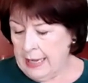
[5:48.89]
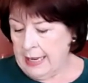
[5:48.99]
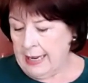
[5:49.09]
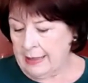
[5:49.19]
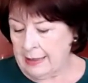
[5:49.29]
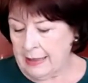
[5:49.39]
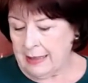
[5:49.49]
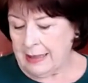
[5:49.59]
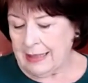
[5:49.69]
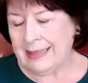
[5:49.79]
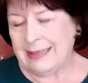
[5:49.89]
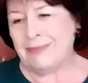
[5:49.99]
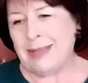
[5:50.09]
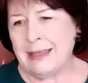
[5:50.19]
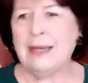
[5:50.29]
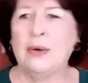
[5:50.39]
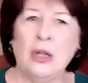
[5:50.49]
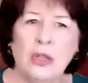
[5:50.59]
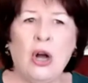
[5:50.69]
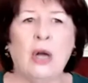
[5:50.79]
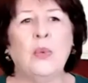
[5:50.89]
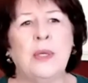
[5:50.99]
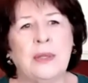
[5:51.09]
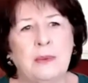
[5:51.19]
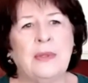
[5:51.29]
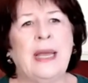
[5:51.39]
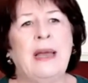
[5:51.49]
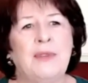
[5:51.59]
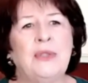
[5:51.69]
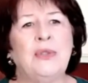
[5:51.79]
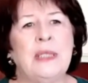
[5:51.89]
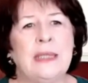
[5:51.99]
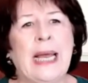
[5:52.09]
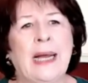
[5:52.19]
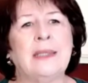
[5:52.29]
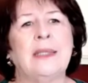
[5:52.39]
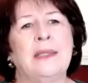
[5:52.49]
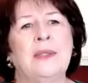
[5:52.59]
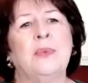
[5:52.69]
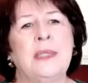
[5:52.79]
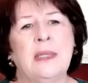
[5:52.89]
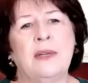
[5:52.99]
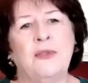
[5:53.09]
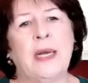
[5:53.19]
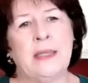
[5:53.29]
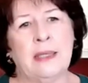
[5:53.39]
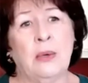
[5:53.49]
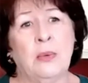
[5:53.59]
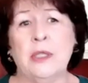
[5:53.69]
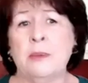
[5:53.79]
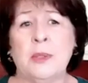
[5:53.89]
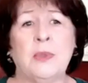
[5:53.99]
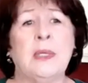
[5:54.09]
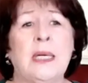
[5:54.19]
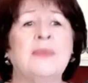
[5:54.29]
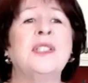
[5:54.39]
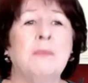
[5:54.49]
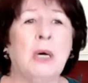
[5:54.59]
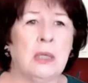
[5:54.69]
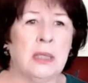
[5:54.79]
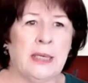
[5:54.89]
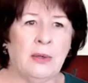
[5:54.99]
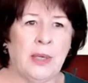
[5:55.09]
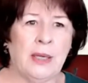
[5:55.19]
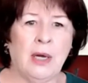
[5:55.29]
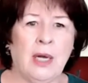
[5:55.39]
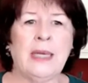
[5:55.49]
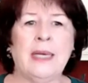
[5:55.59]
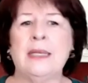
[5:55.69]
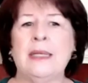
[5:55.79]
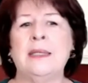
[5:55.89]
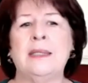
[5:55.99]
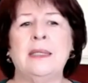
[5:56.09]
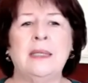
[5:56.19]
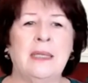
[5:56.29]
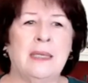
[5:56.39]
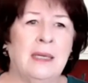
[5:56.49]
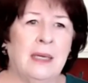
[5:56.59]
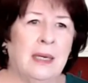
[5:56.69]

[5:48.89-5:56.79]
And along with the heavy duty taxes, and the reason they finally lowered them, there was a lot of smuggling going on, and the East India